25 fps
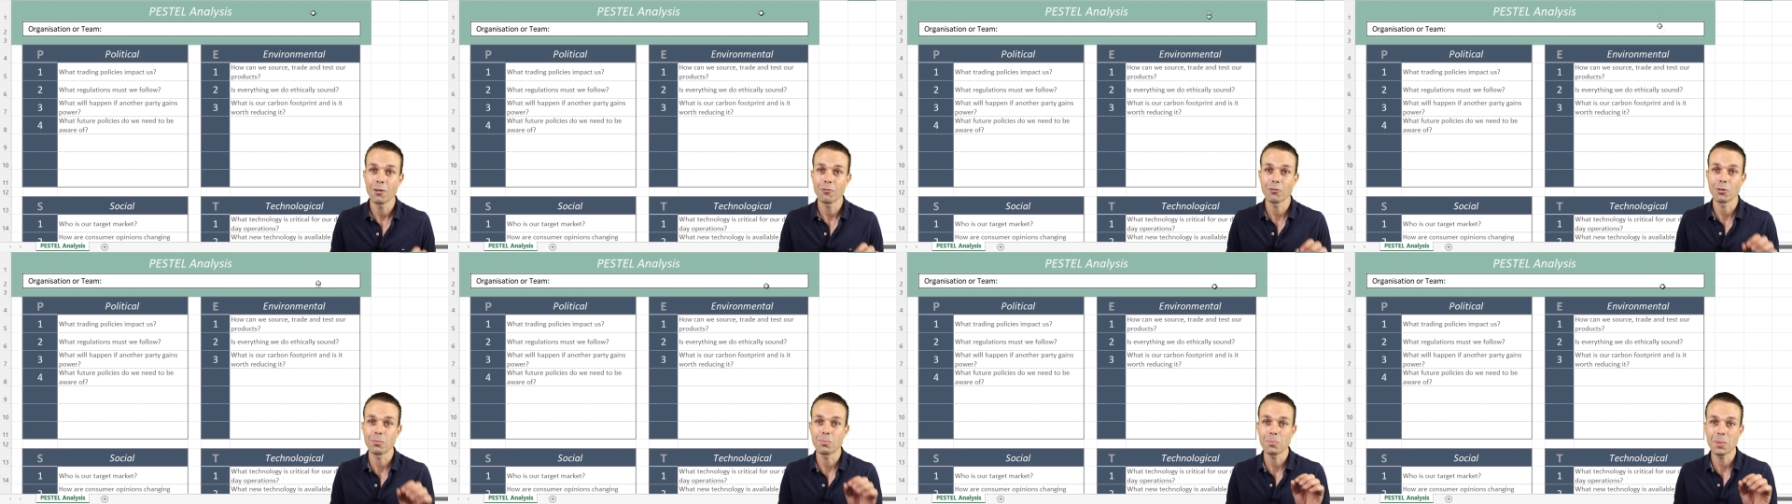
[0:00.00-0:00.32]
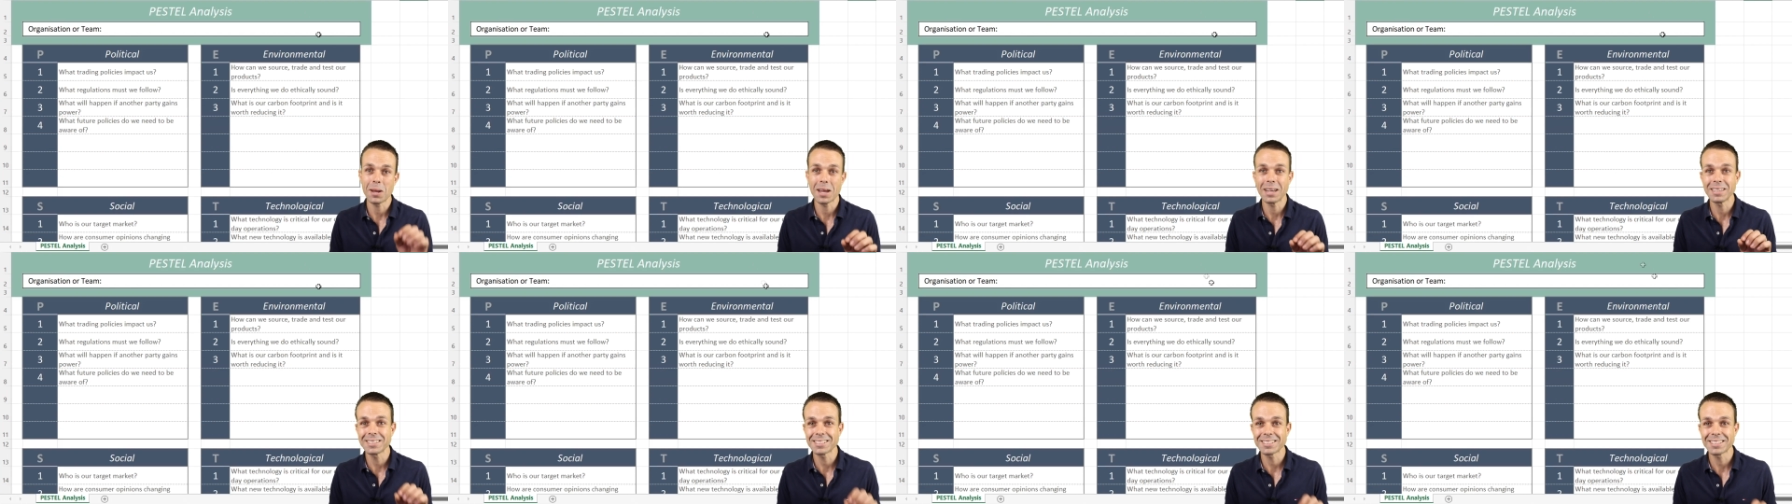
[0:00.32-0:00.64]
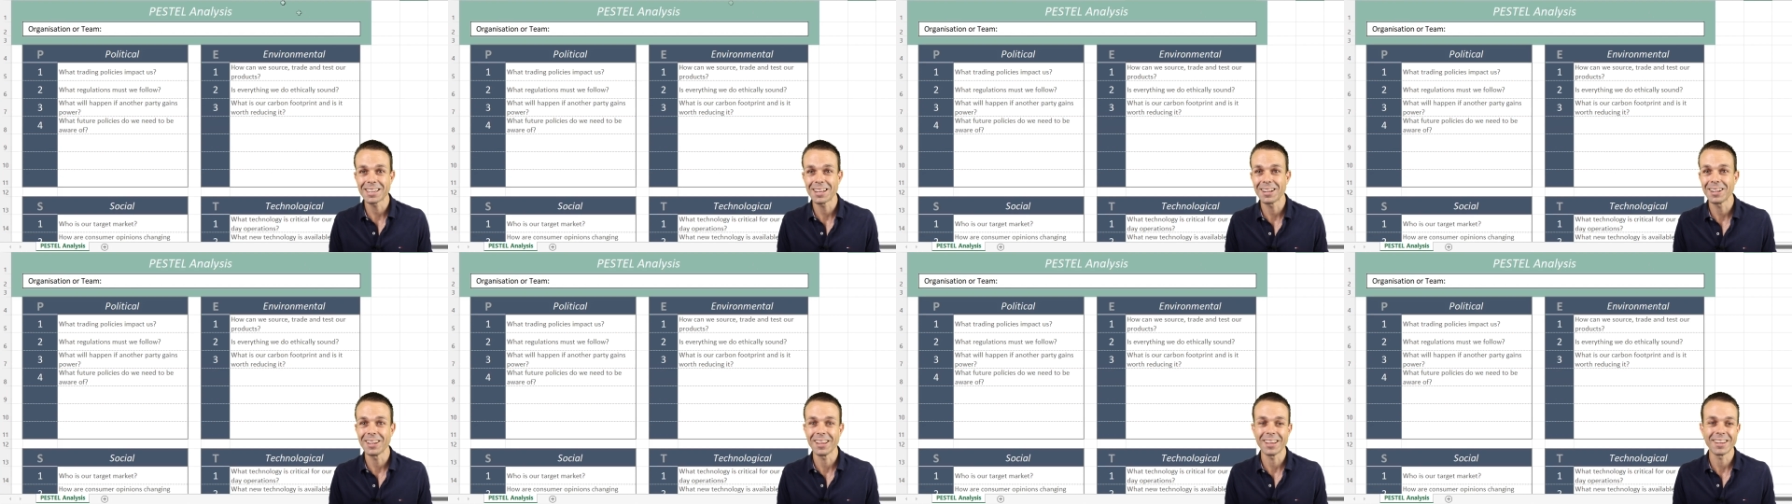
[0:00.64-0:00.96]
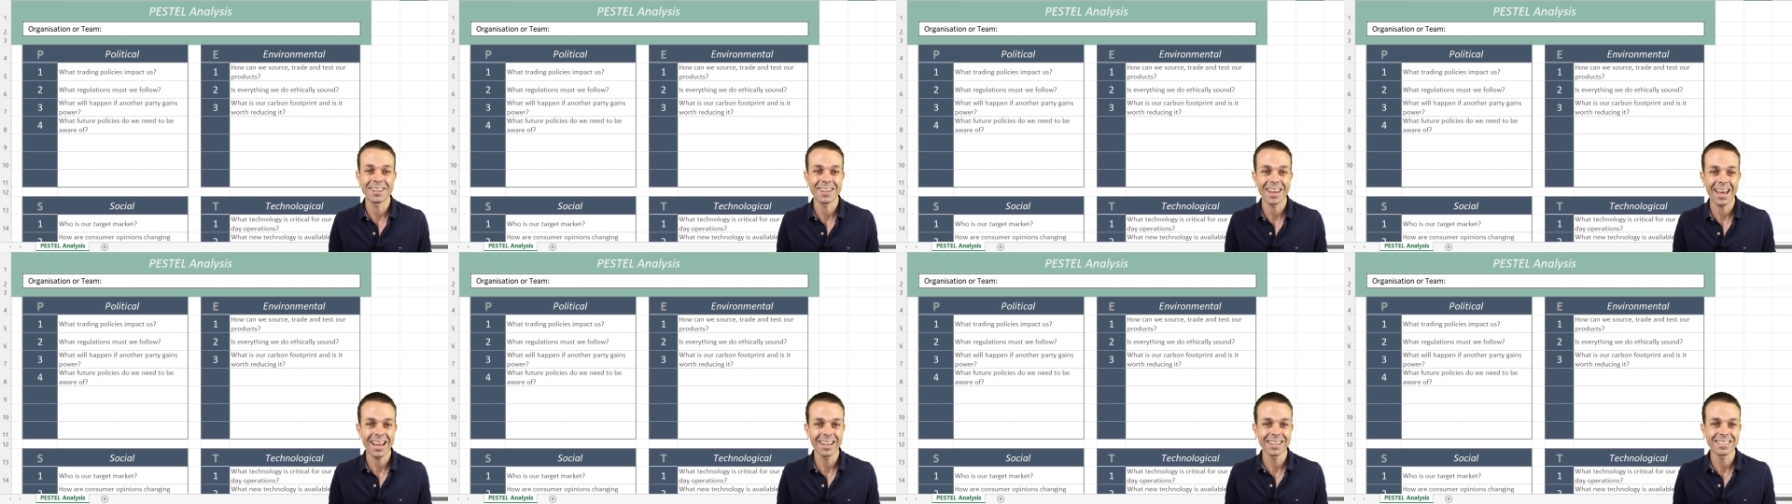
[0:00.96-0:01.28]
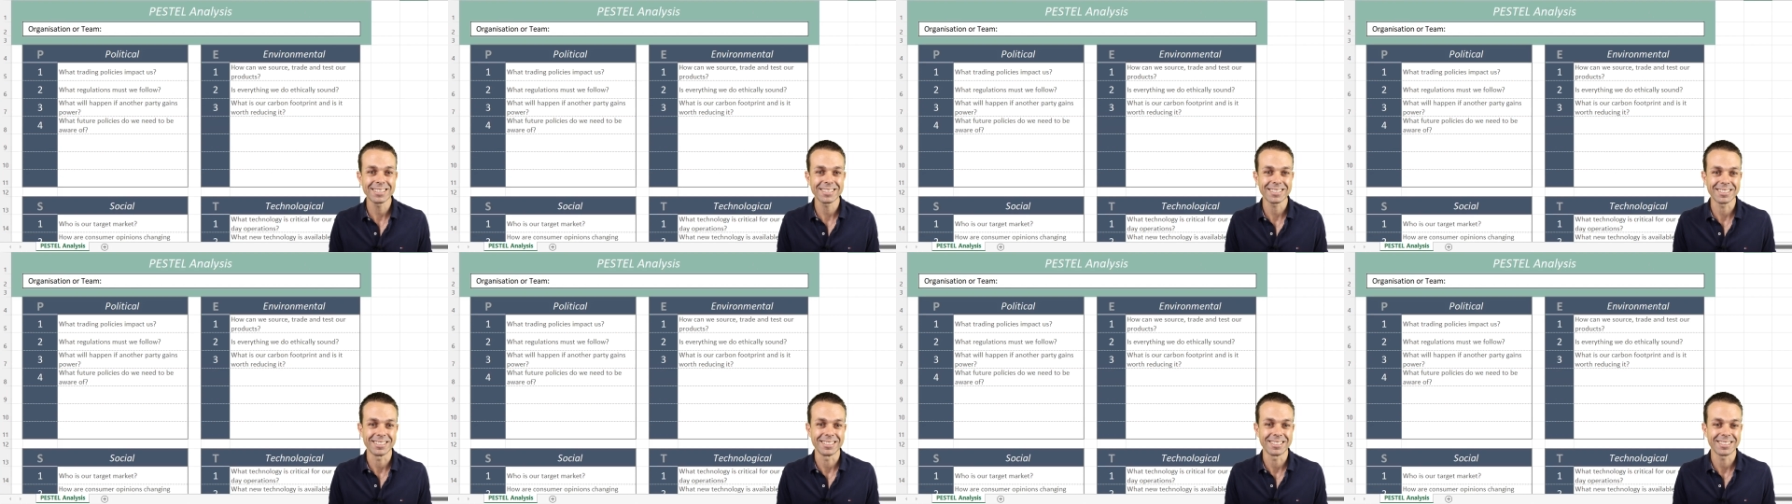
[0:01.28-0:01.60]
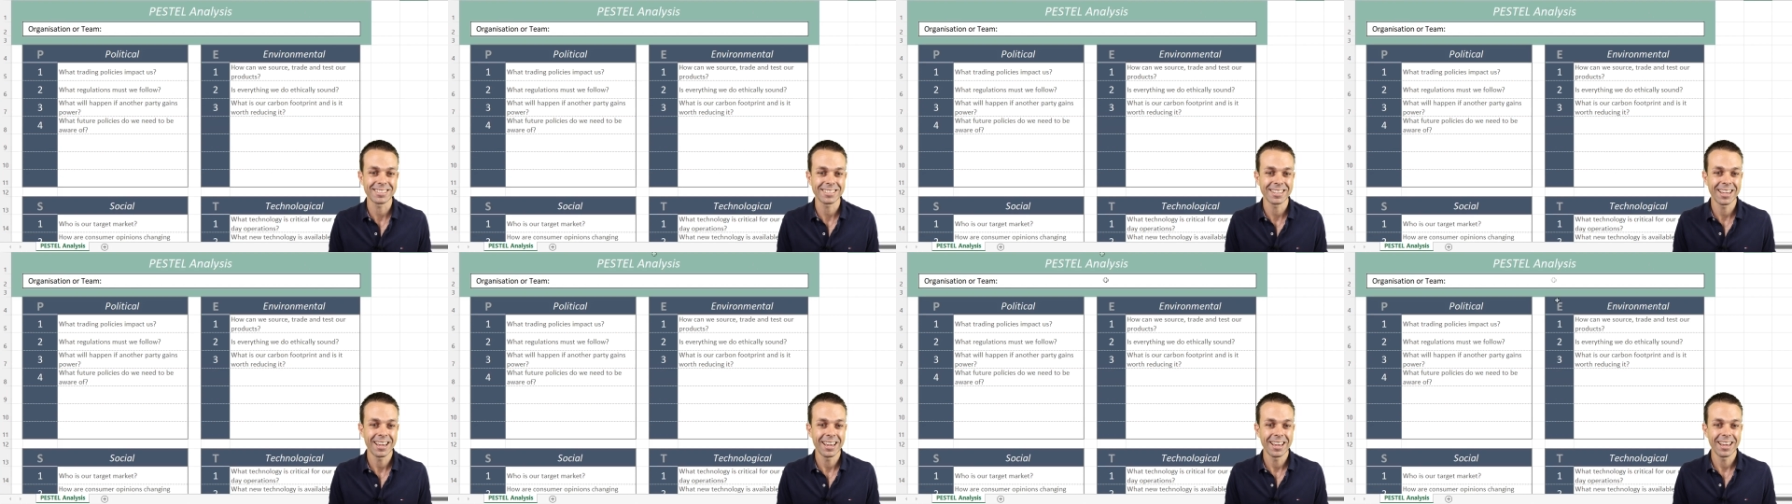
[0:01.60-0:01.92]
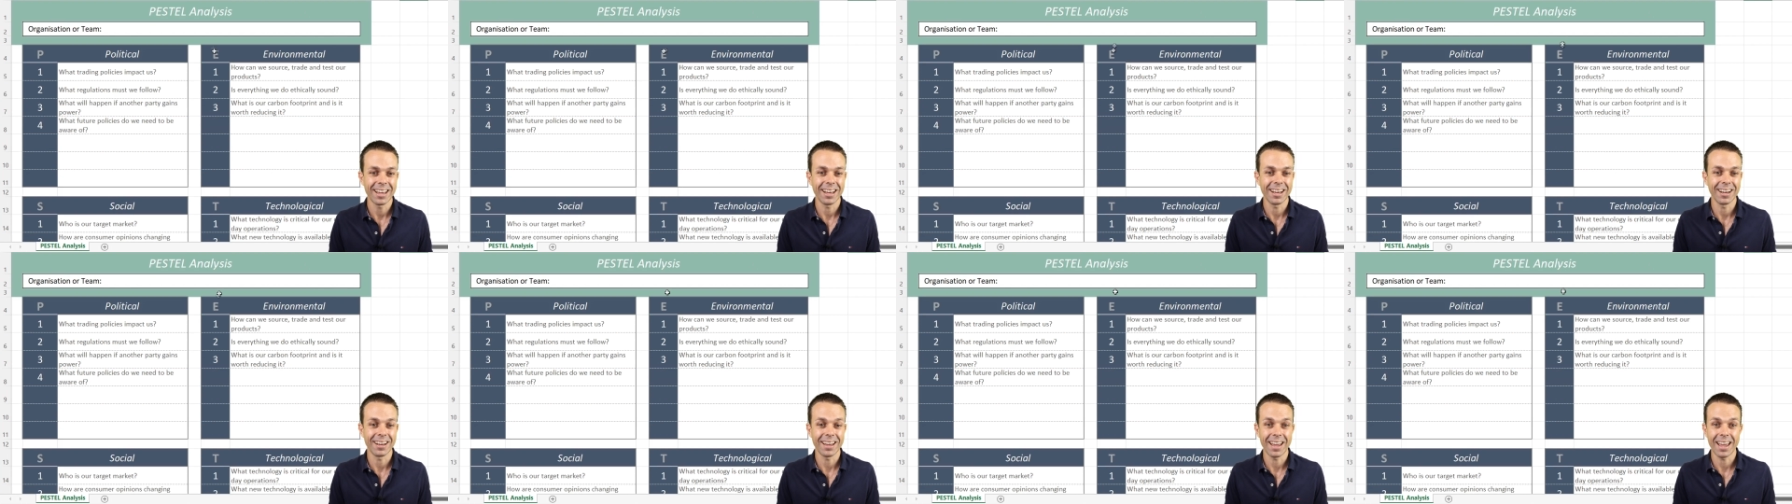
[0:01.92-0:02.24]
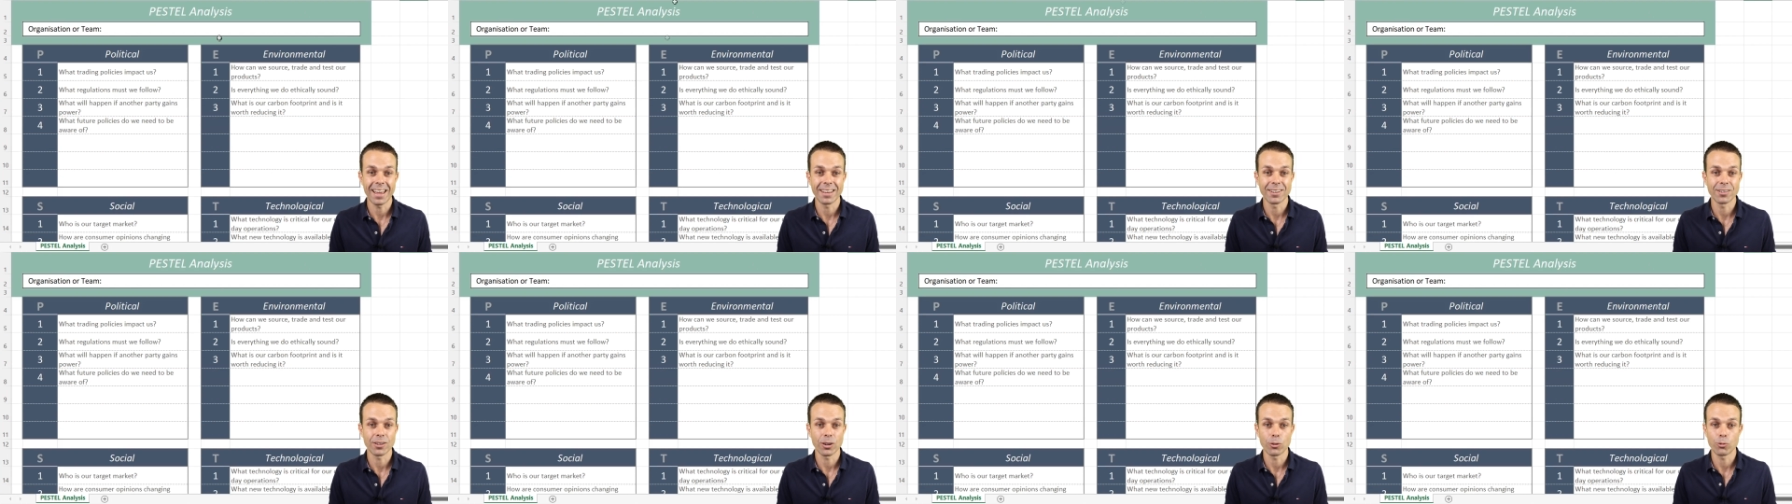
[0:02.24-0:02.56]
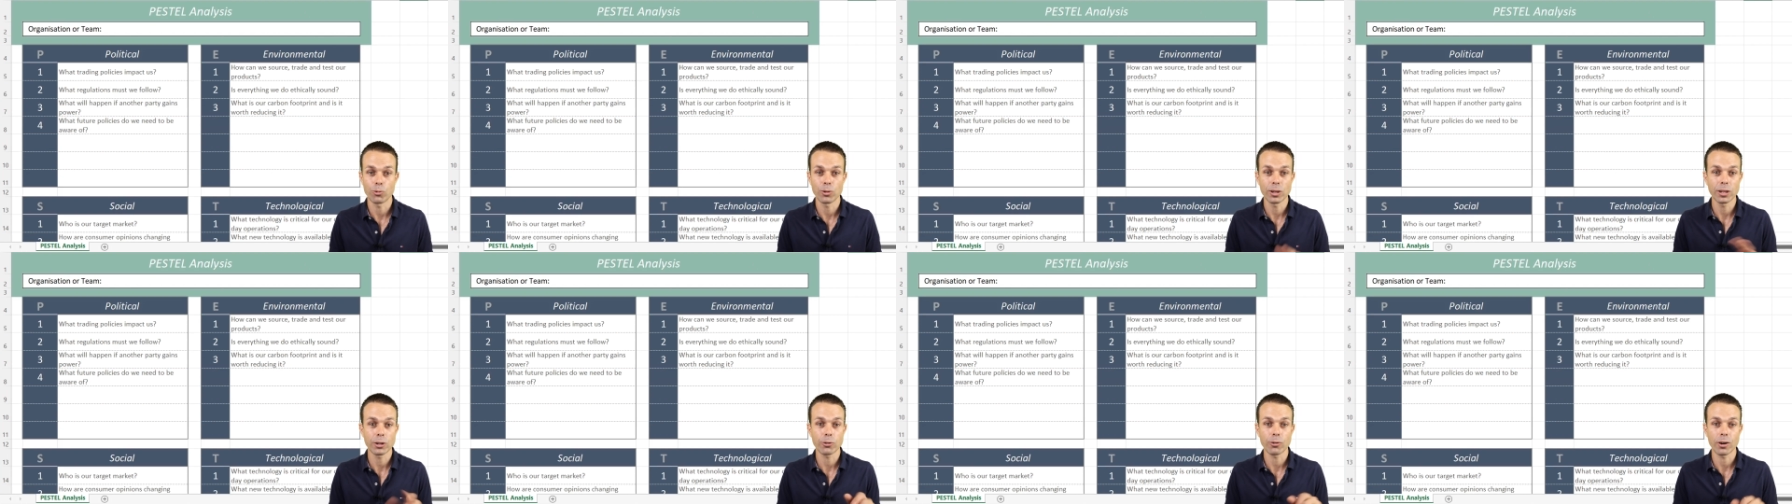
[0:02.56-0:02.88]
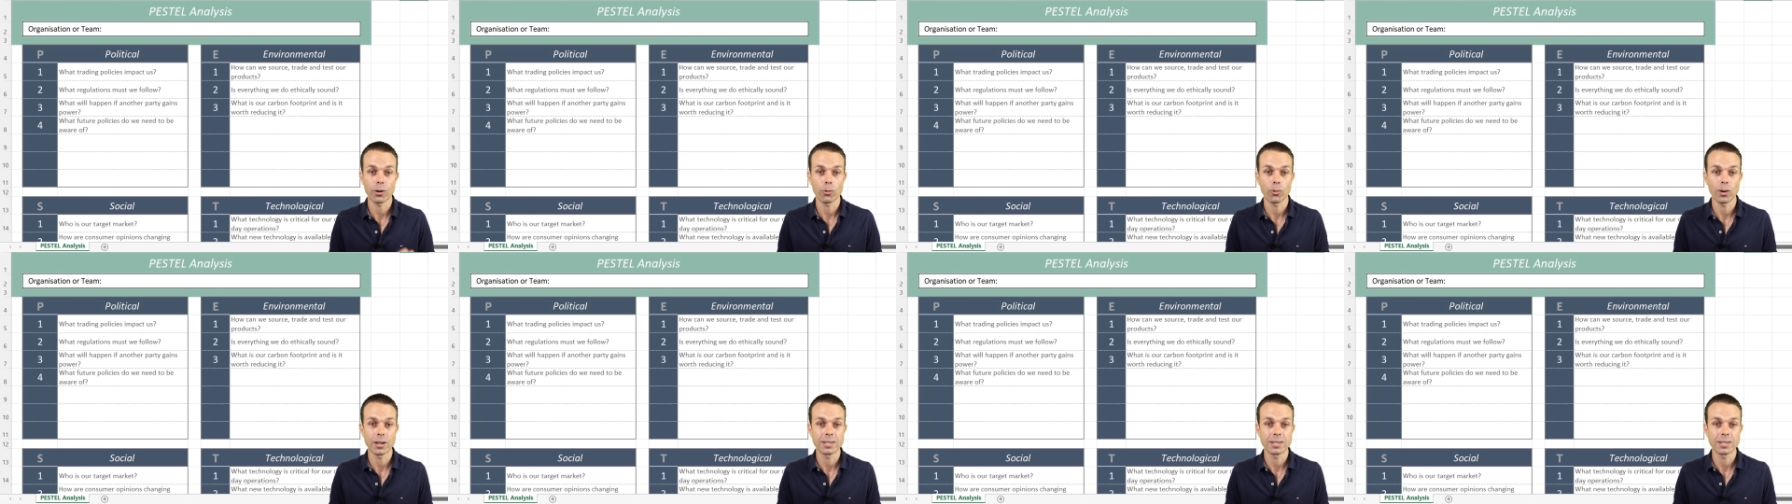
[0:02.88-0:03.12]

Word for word: for PESTEL analysis uh, and a really great